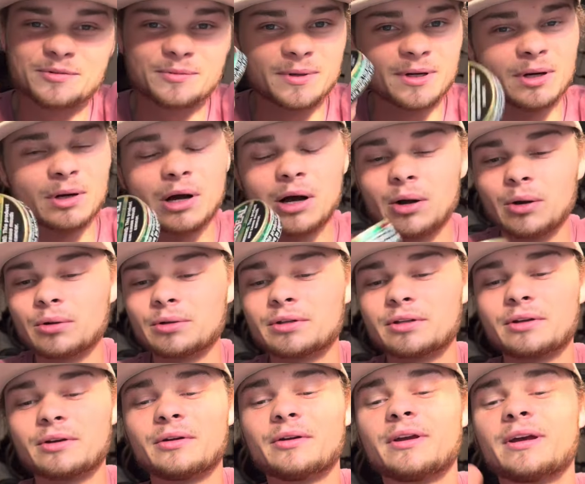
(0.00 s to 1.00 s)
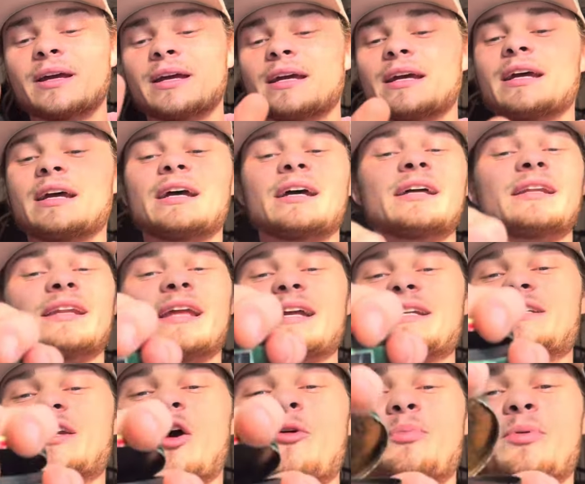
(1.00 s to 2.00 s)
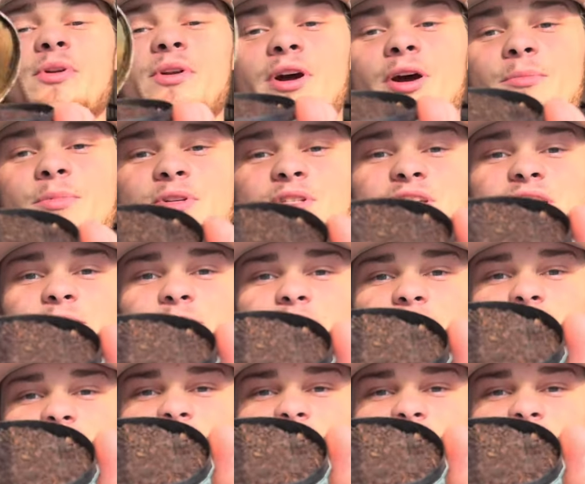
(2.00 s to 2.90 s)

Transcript: real old, dude. Let's open her up and see what